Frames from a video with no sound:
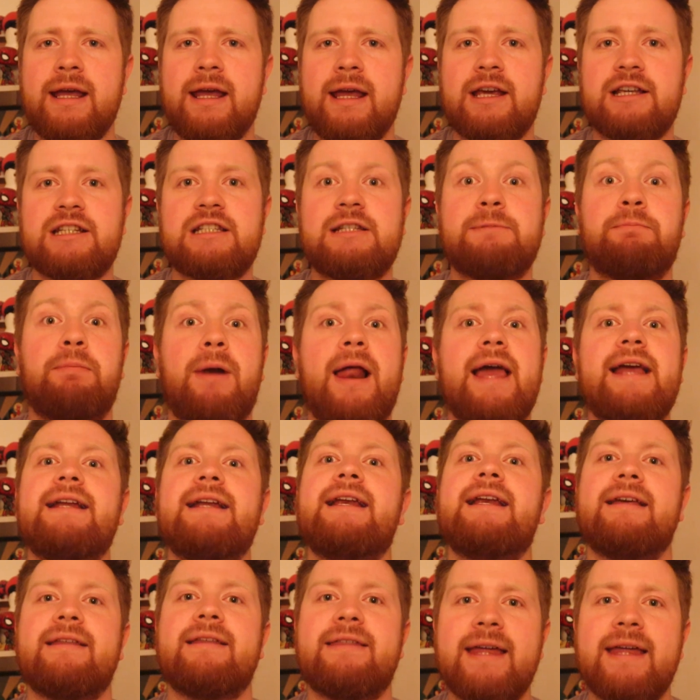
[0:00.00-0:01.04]

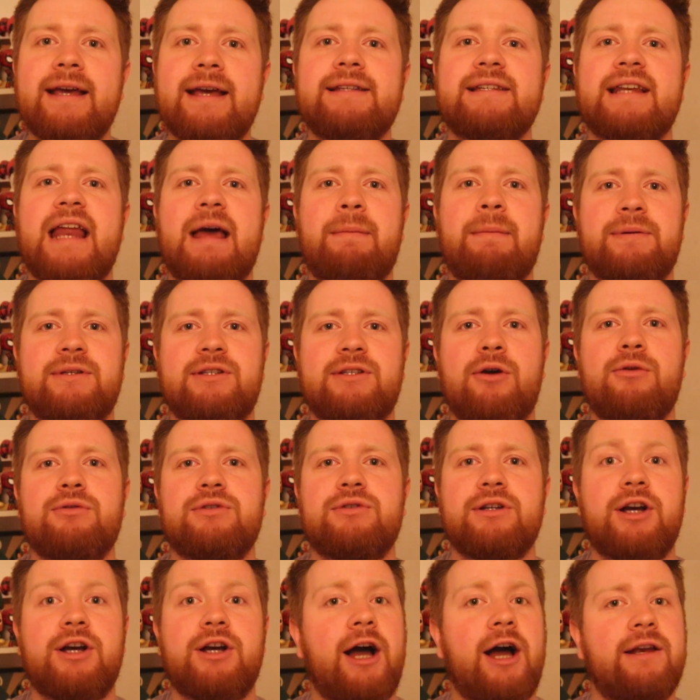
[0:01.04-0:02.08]
explaining things in
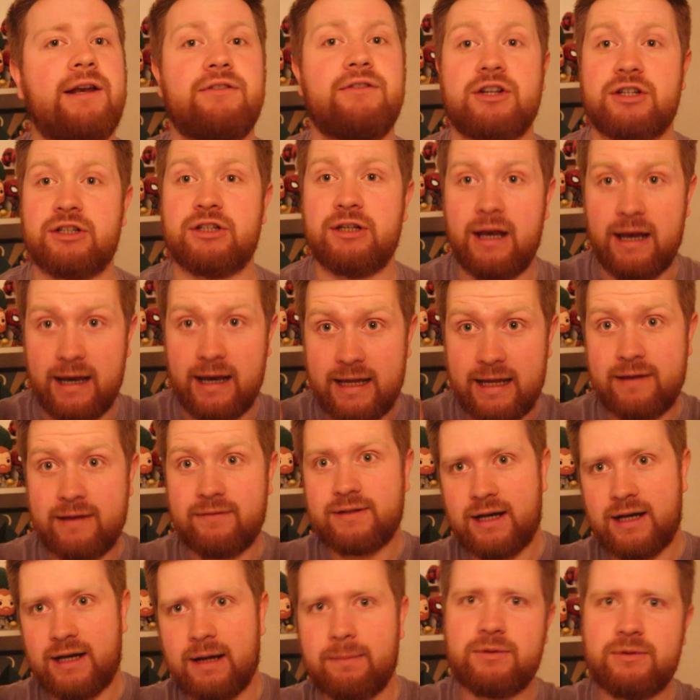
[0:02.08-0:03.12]
episodes and kind of just
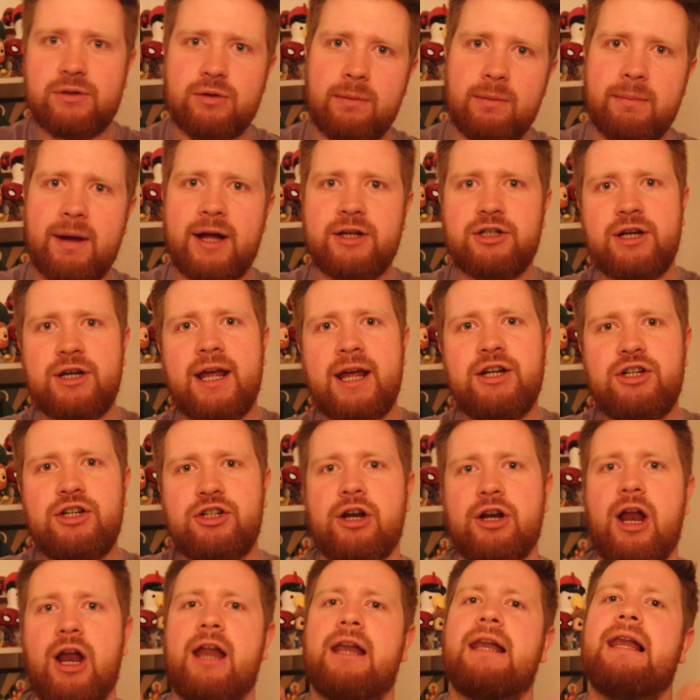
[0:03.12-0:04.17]
leaves it up to
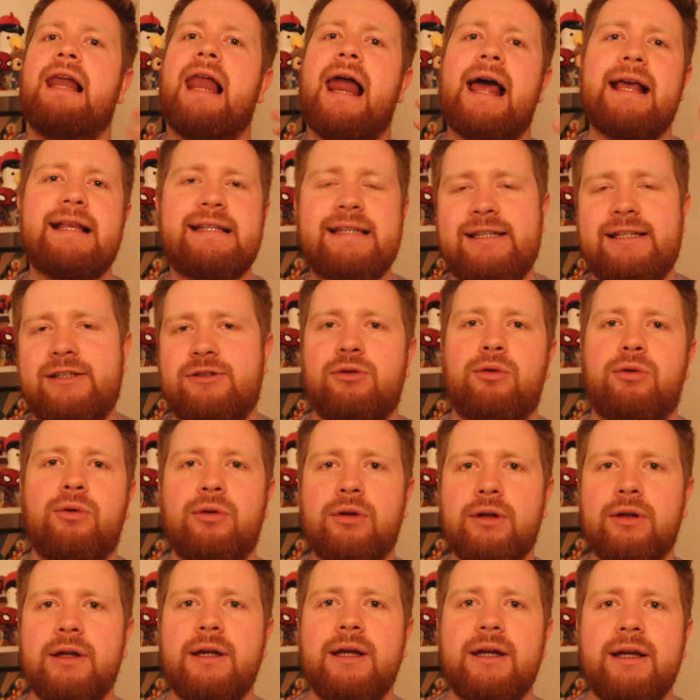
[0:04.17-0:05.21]
imagination, unless it's
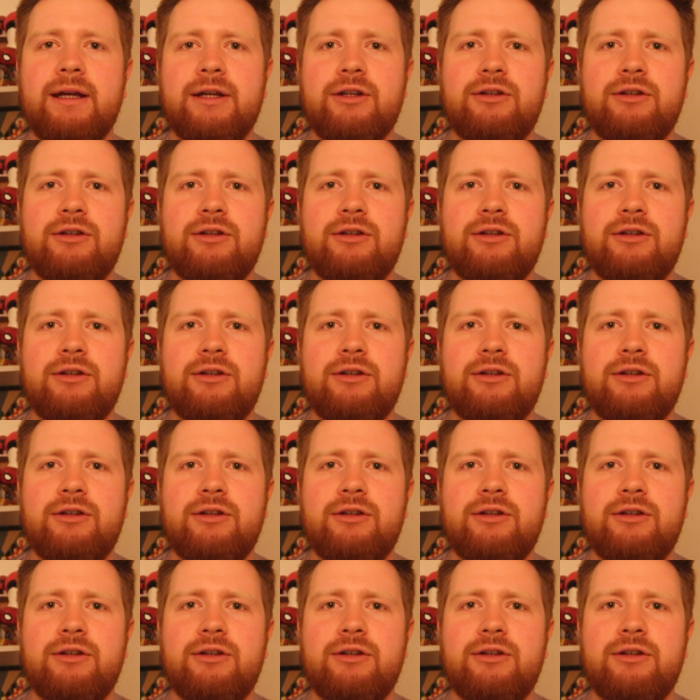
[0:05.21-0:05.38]
all